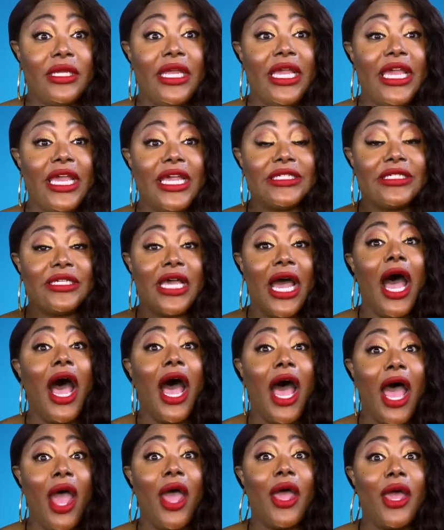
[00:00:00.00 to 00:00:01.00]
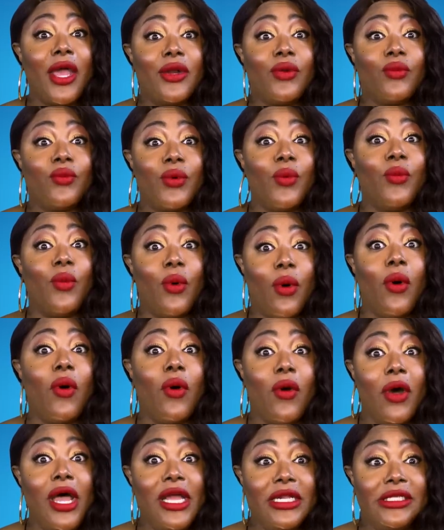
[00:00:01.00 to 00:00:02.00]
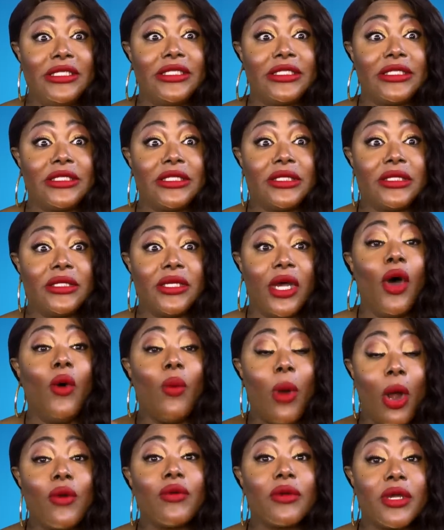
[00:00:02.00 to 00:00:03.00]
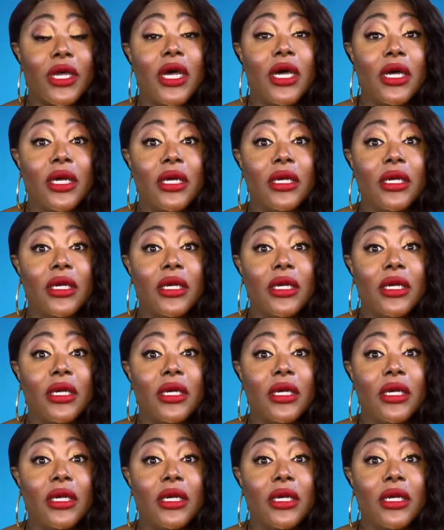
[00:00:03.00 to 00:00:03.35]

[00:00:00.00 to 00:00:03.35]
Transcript: is God rewards a worker.